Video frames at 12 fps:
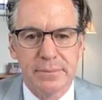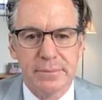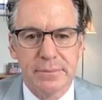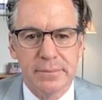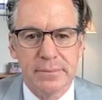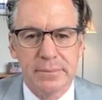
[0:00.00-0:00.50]

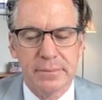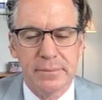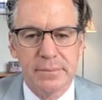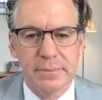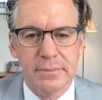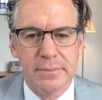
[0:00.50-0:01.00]

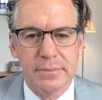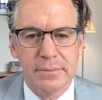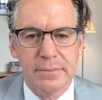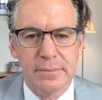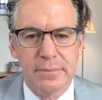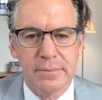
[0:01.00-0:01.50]

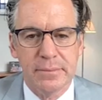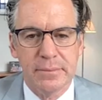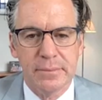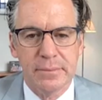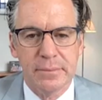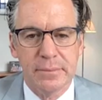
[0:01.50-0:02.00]

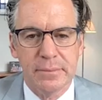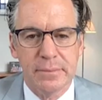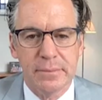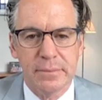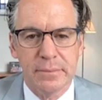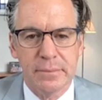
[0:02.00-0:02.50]

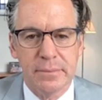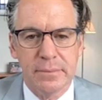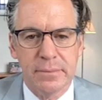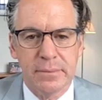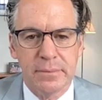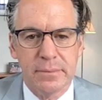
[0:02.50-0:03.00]

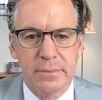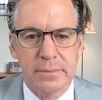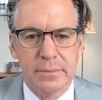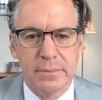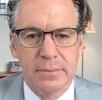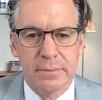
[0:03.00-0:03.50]

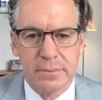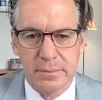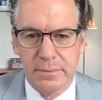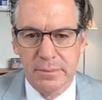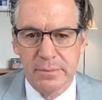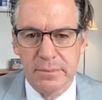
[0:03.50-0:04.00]

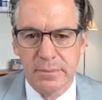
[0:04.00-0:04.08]
This person isn't speaking.